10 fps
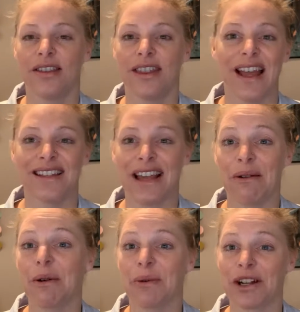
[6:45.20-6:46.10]
that's
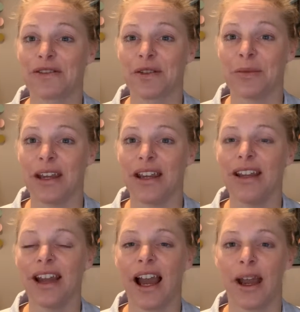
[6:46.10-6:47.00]
how it worked for
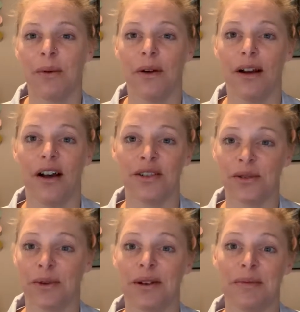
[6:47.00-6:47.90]
me. I
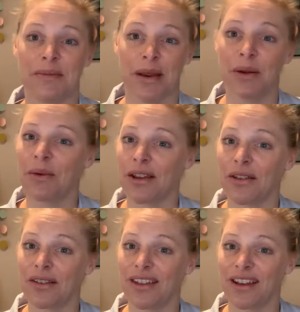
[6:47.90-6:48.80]
also want to make one
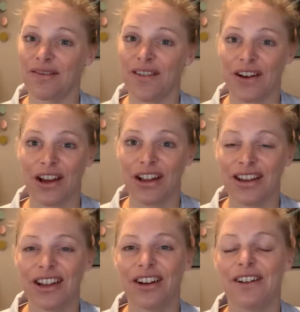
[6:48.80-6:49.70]
other thing very
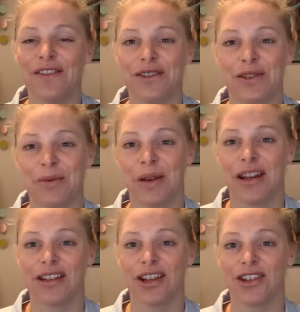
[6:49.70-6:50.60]
clear, if you're still
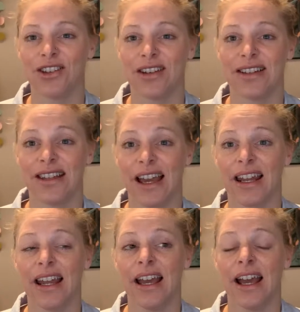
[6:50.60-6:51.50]
paying attention, is that
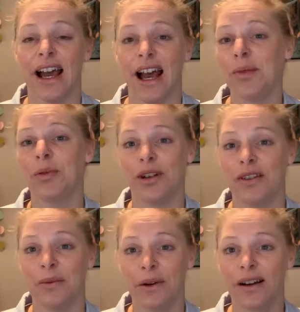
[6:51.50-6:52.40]
I put in
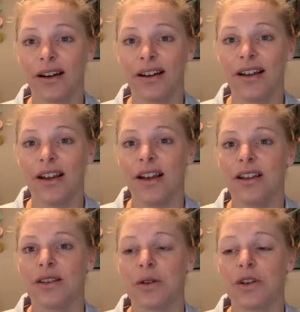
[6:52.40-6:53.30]
the work.
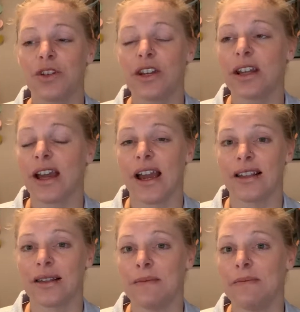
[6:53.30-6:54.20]
So Yushika
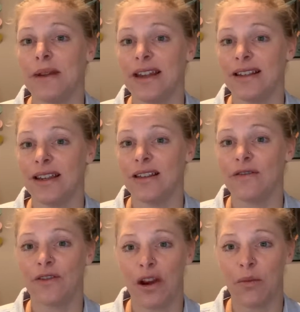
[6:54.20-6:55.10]
has an amazing
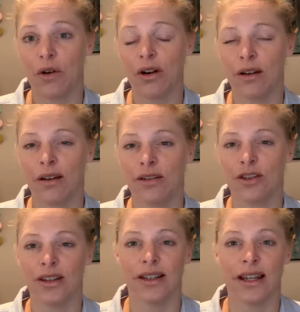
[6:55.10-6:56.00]
framework.
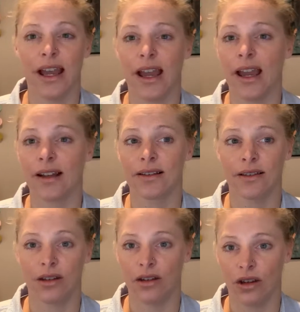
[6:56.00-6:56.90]
She's an
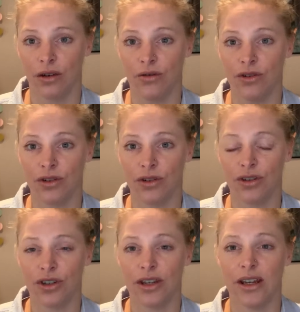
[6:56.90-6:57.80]
excellent coach.
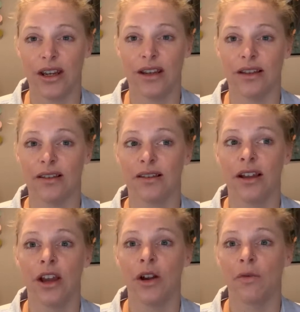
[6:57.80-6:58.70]
She is
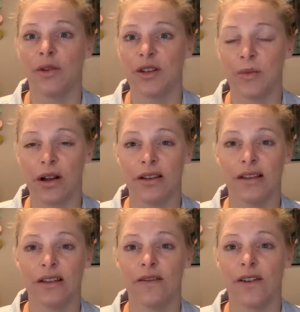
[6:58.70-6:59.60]

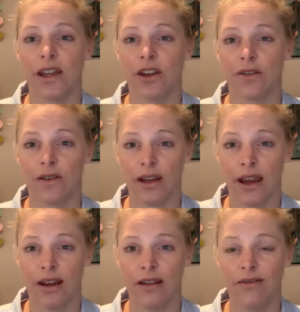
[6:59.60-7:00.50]
responsive and
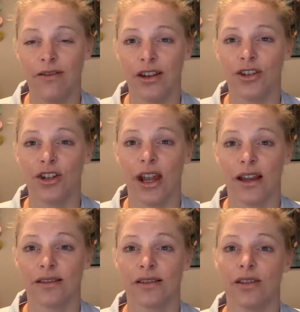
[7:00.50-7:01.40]
creative, and she
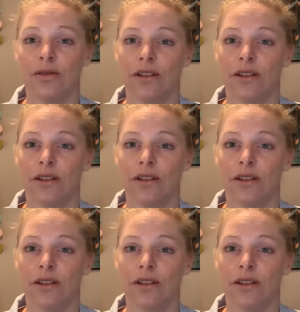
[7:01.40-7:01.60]
asks you